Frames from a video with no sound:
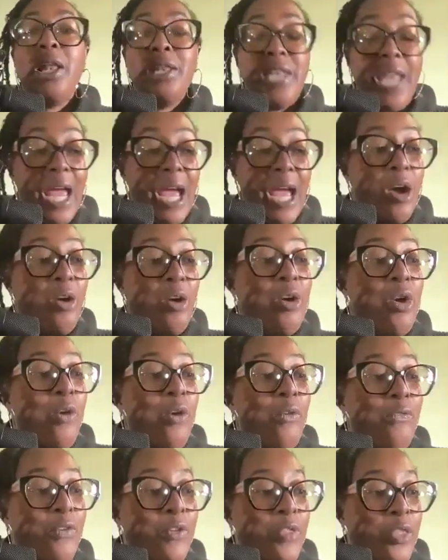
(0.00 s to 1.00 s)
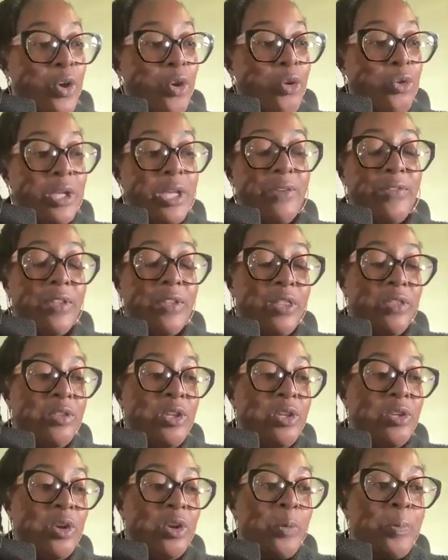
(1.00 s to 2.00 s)
Now, for those, even
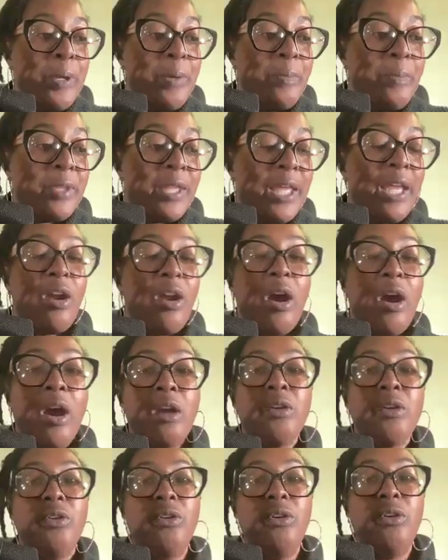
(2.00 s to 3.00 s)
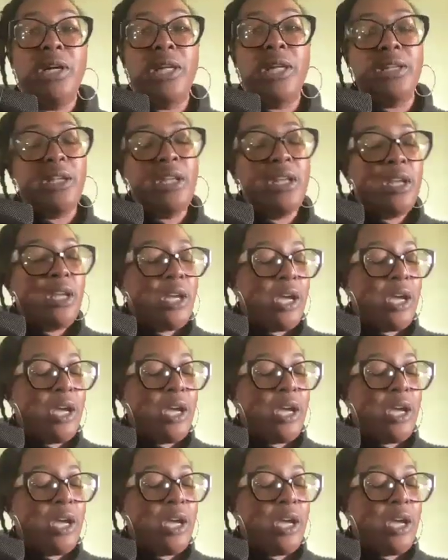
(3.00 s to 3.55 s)
people that aren't on